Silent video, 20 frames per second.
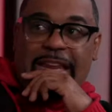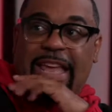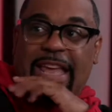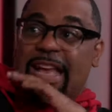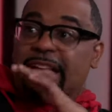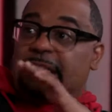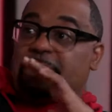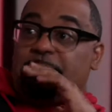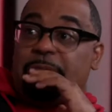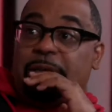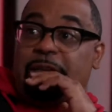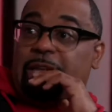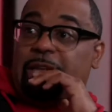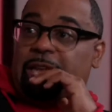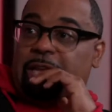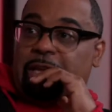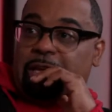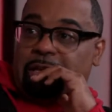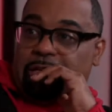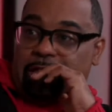And can't speak
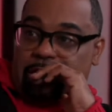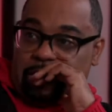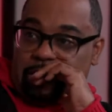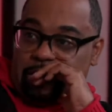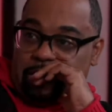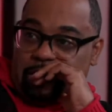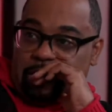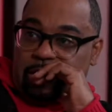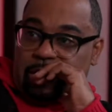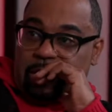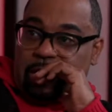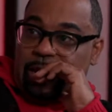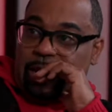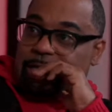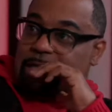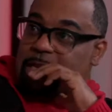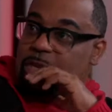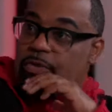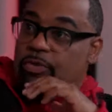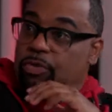any English.
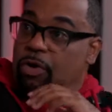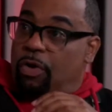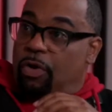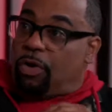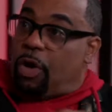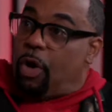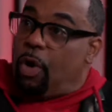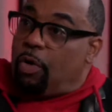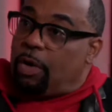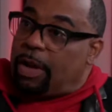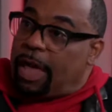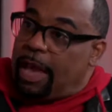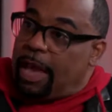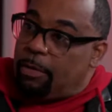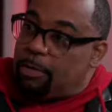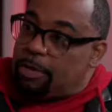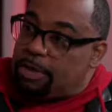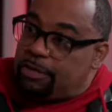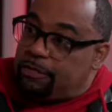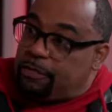I said, you know the whole
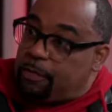language